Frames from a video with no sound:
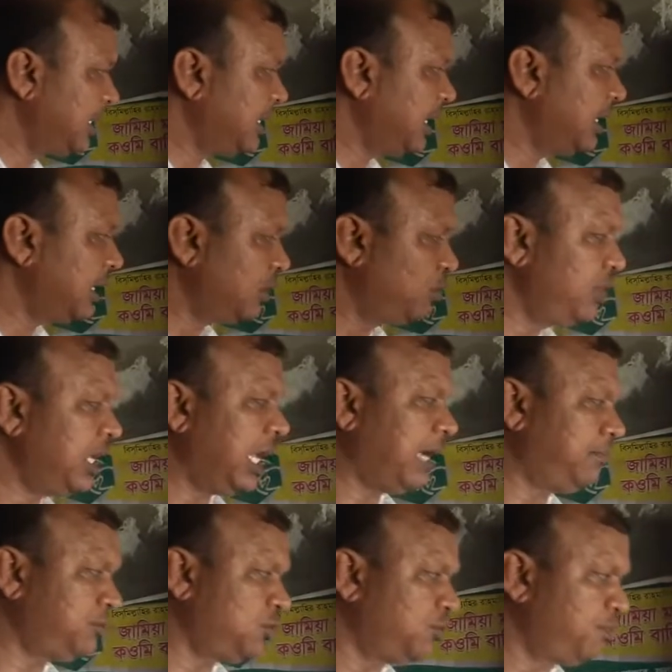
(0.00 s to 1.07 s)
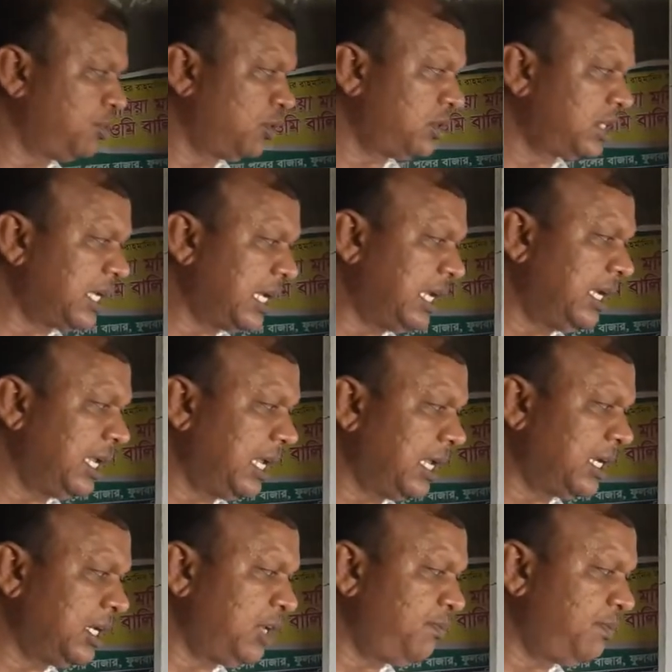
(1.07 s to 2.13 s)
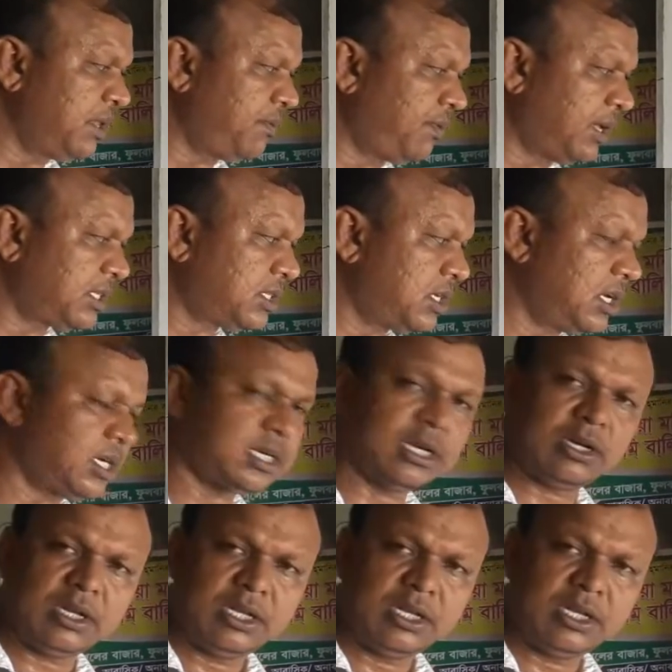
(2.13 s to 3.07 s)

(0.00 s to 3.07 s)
then we have to put N, and if the first letter